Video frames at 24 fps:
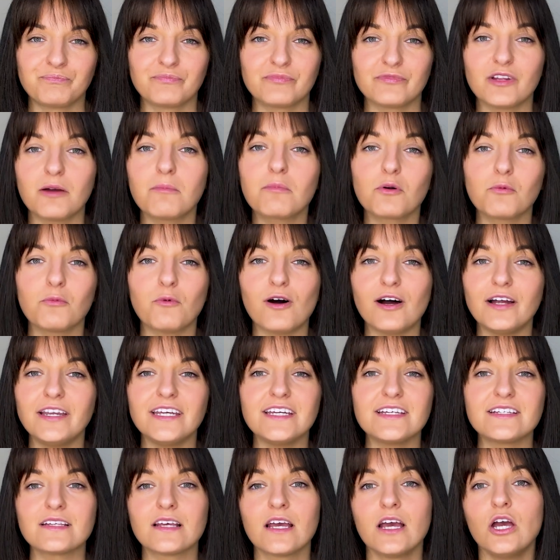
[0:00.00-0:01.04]
Number one
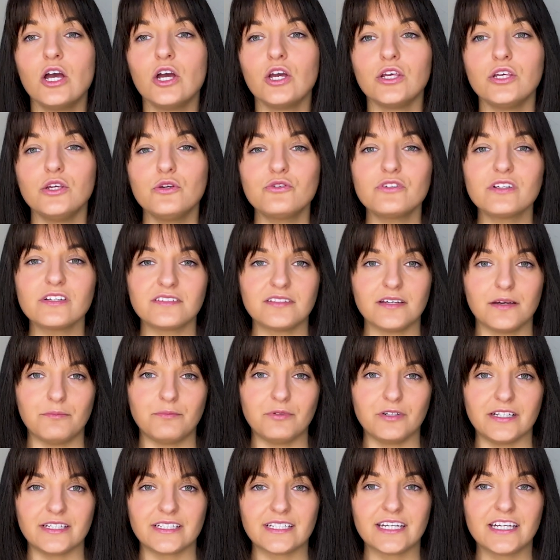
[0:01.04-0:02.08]
is use a
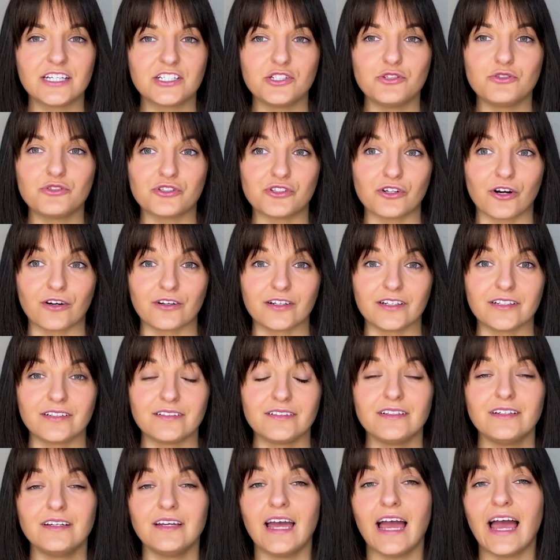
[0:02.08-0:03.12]
template to get you started
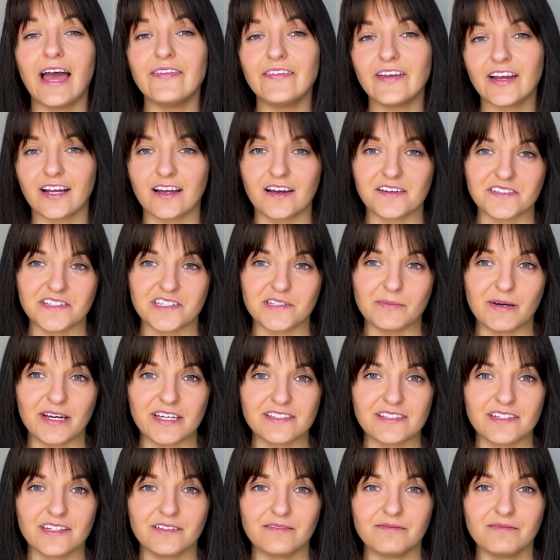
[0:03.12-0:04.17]
and then
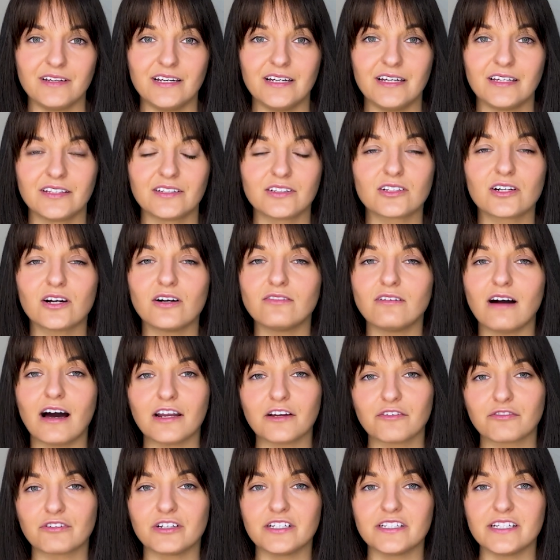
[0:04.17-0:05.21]
customize it. There are a lot
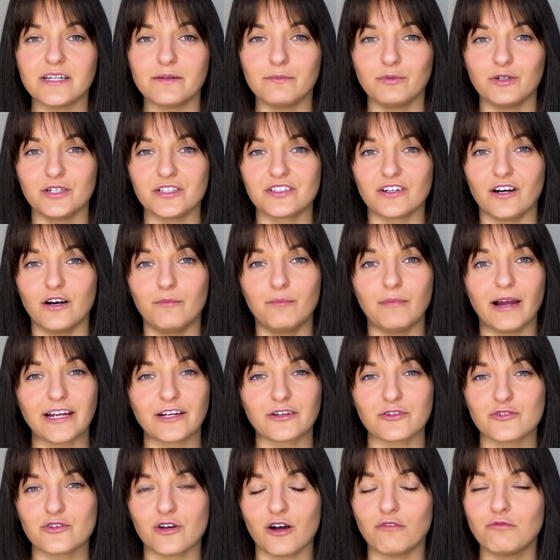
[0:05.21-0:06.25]
of free templates on
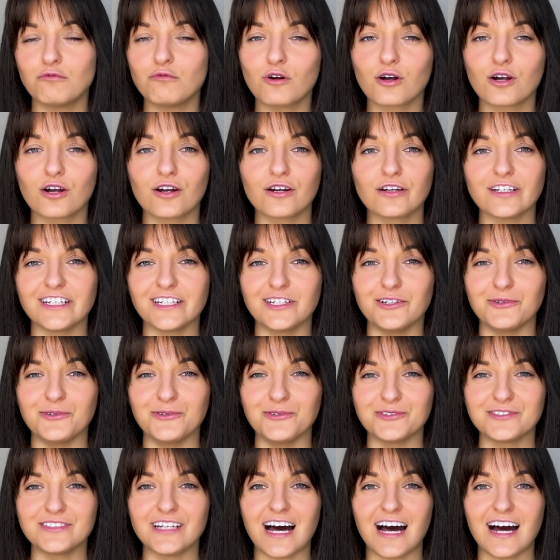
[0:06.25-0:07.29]
Microsoft Word and
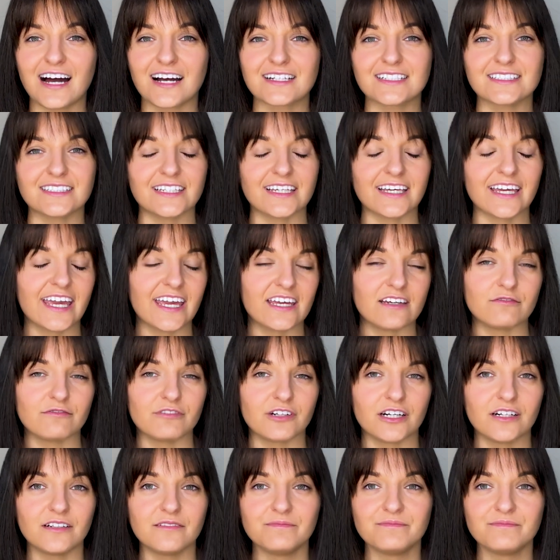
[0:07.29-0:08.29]
Google Docs and Canva.